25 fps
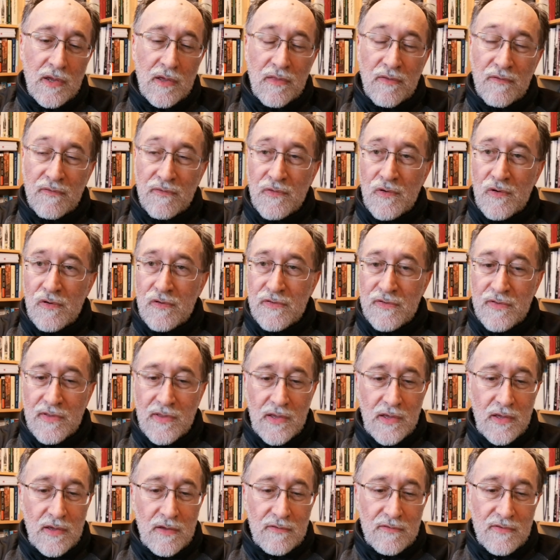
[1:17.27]
The first
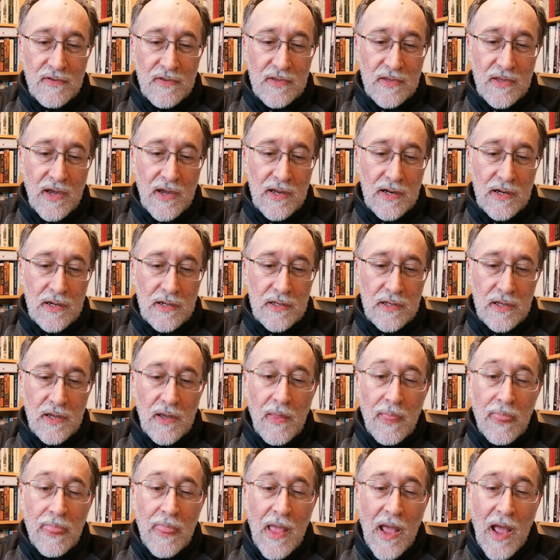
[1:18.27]
is entitled
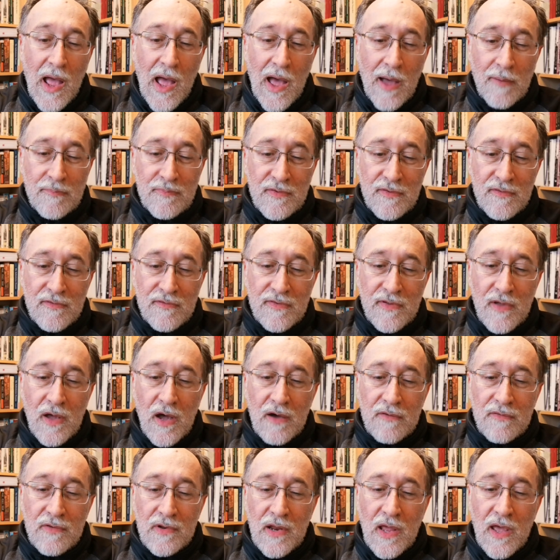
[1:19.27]
Absence
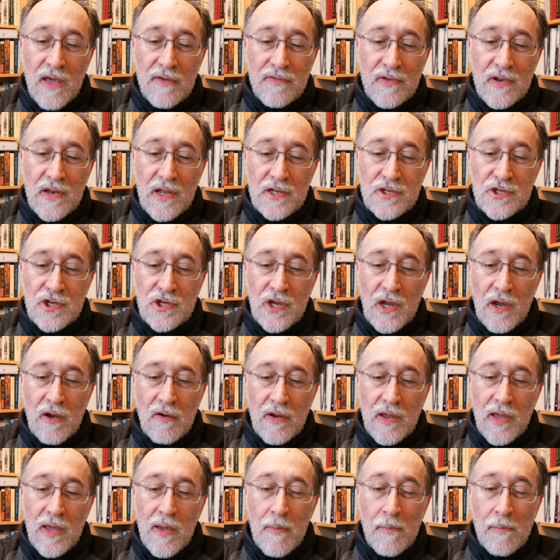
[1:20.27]
of an
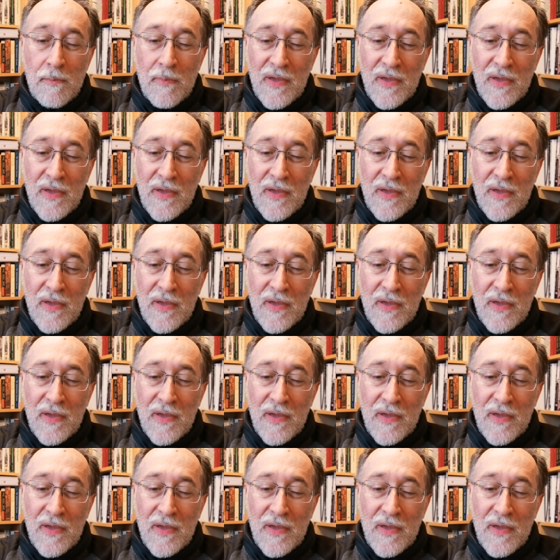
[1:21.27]
Evidentiary